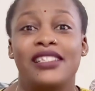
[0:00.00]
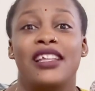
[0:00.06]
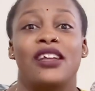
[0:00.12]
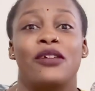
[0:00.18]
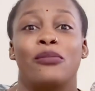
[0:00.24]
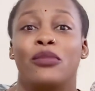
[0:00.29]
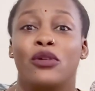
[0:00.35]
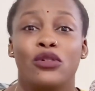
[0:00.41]

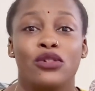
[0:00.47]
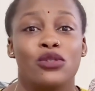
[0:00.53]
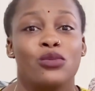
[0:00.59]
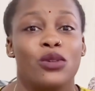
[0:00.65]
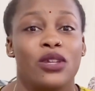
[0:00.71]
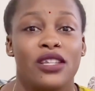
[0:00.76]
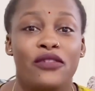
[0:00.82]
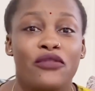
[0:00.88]
Like, because
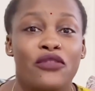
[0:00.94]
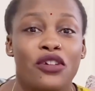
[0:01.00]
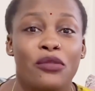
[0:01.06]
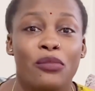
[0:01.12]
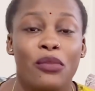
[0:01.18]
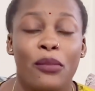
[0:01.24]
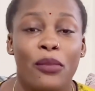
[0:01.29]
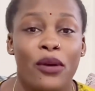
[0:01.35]
we are
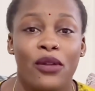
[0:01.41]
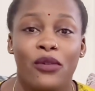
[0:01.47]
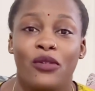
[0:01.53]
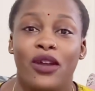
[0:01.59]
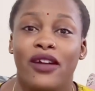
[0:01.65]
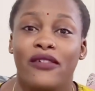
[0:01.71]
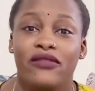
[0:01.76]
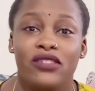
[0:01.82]
different people and
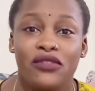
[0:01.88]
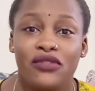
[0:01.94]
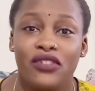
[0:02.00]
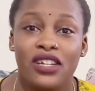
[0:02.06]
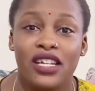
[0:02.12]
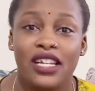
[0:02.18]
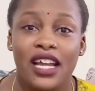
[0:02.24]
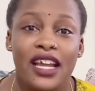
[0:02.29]
we have
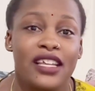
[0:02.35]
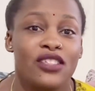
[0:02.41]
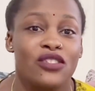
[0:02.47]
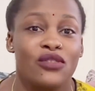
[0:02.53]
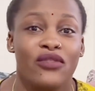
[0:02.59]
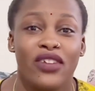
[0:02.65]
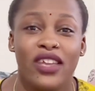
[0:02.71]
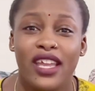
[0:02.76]
different
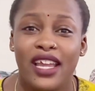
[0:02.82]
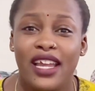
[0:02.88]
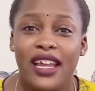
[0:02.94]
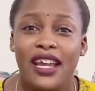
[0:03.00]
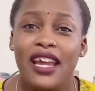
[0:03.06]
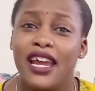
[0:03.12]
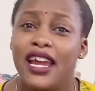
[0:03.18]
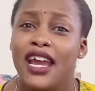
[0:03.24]
kinds of
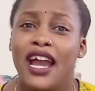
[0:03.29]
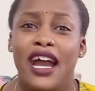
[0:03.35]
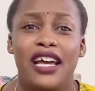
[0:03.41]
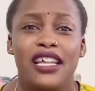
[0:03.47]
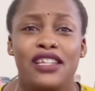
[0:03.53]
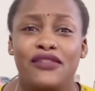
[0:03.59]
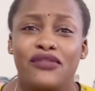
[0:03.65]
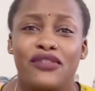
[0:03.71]
hair
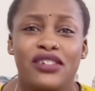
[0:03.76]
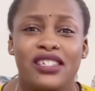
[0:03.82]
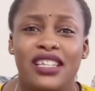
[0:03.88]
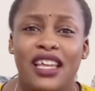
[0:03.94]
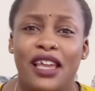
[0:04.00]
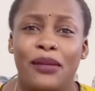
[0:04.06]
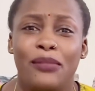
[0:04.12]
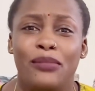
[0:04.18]
and different
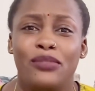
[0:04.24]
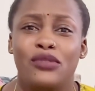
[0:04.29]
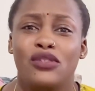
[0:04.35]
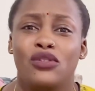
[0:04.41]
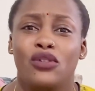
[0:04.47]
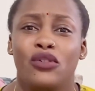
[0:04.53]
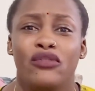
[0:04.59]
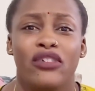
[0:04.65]

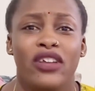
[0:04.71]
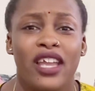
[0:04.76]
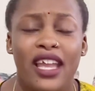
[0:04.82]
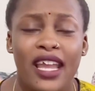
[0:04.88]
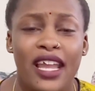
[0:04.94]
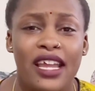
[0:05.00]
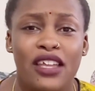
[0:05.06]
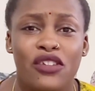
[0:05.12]
types of
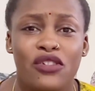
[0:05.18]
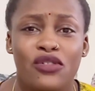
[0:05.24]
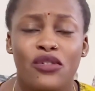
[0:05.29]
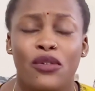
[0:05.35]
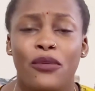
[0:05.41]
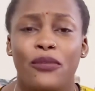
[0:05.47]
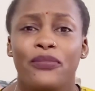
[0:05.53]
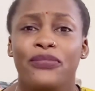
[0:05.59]
hair,
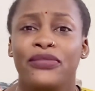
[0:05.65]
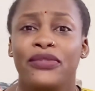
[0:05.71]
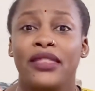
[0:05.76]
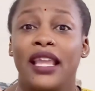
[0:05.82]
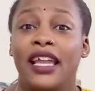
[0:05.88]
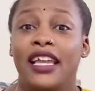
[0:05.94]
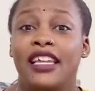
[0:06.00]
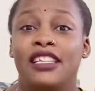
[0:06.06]

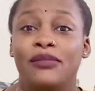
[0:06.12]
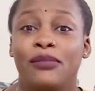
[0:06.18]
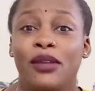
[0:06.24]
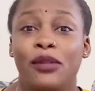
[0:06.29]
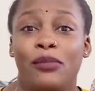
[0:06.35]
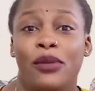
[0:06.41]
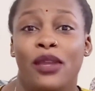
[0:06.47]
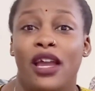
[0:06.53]
it
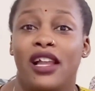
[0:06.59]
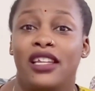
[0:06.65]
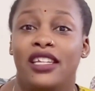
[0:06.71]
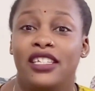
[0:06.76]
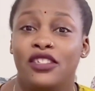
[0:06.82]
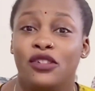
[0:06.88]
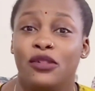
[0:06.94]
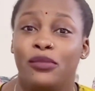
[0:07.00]
may be a
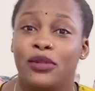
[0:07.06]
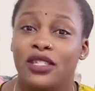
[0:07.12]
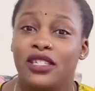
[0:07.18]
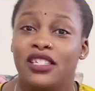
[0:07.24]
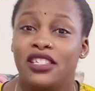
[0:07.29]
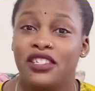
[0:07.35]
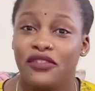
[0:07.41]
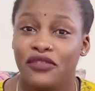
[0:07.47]
little
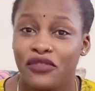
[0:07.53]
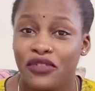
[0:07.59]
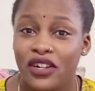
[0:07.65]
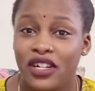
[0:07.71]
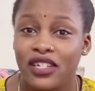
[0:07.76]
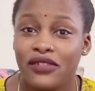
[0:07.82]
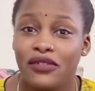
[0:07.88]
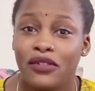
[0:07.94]
bit
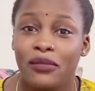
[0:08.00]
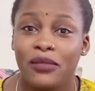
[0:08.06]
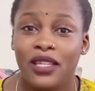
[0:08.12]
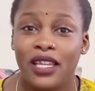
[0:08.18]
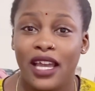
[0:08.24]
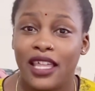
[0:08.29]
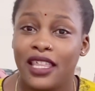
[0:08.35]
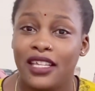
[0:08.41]
different from
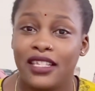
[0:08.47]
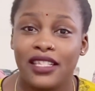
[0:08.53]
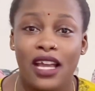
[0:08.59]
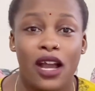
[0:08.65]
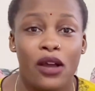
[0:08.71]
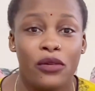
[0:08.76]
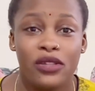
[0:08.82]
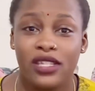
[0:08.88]
the others,
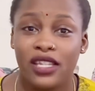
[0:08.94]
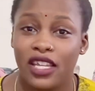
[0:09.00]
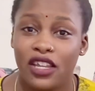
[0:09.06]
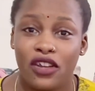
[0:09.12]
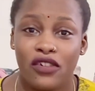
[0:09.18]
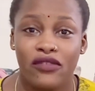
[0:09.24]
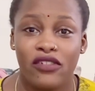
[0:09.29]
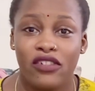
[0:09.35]
how we take
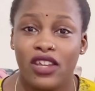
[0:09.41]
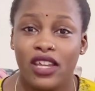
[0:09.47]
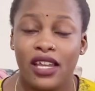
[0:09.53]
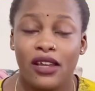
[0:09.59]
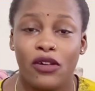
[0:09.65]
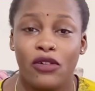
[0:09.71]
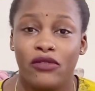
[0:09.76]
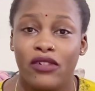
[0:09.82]
care
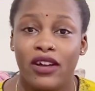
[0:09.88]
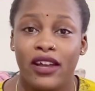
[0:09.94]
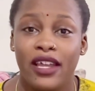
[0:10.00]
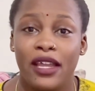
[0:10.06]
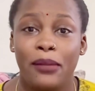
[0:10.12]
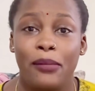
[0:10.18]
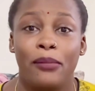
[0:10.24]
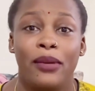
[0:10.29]
of our
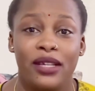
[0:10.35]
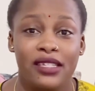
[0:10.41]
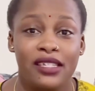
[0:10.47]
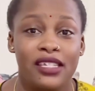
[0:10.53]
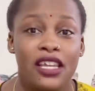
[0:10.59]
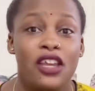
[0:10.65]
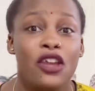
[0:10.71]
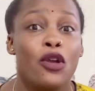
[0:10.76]
hair,
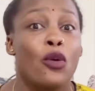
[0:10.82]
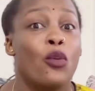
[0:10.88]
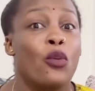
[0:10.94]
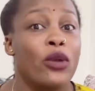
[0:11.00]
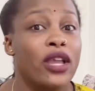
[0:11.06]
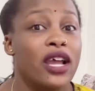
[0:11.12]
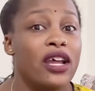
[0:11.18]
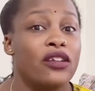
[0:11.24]
but
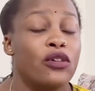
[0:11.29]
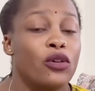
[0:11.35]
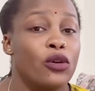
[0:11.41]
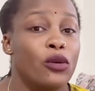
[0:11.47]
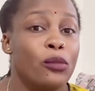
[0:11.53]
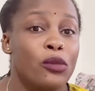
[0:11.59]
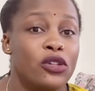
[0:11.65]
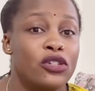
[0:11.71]
we can
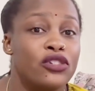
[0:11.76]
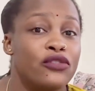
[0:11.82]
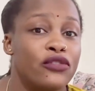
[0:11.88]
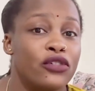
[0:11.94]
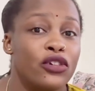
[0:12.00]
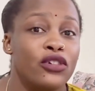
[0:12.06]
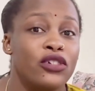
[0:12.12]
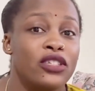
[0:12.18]
almost
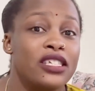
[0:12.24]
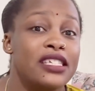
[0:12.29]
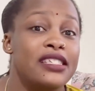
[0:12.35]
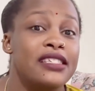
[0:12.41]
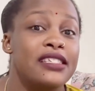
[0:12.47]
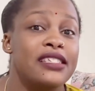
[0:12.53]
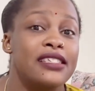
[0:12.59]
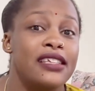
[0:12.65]
follow the
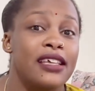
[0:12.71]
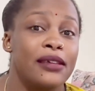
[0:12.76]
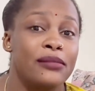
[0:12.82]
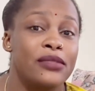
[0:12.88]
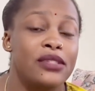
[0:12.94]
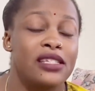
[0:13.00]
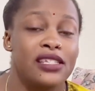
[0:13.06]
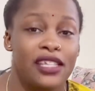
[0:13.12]

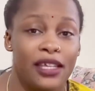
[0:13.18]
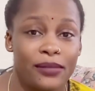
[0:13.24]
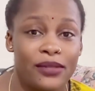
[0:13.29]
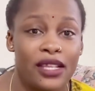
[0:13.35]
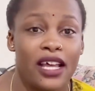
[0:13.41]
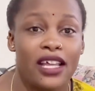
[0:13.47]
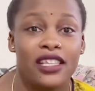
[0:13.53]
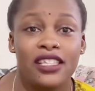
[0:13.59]
same
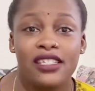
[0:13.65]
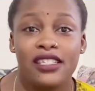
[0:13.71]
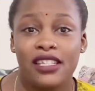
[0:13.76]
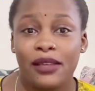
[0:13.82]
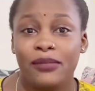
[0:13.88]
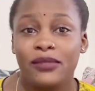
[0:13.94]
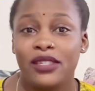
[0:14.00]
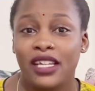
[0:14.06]
steps and the
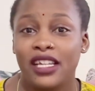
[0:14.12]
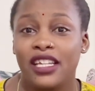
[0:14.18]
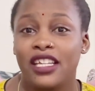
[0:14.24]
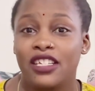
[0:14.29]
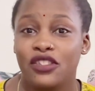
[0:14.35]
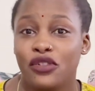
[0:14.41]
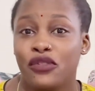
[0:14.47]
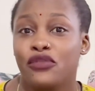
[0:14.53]
same
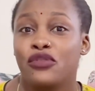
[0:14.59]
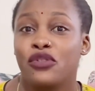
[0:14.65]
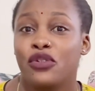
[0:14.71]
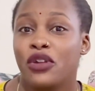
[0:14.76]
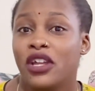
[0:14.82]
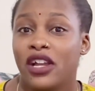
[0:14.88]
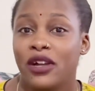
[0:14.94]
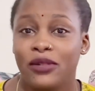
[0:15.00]
techniques of
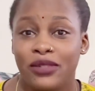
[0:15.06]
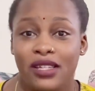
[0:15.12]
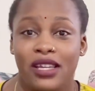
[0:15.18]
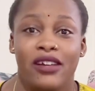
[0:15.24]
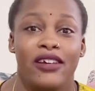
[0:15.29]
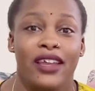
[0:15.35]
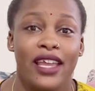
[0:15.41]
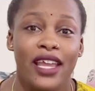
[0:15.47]
growing out
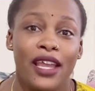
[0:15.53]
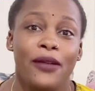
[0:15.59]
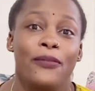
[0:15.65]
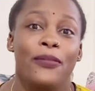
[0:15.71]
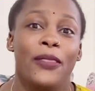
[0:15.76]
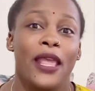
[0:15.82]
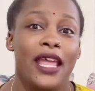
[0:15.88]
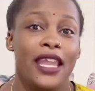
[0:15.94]
our hair.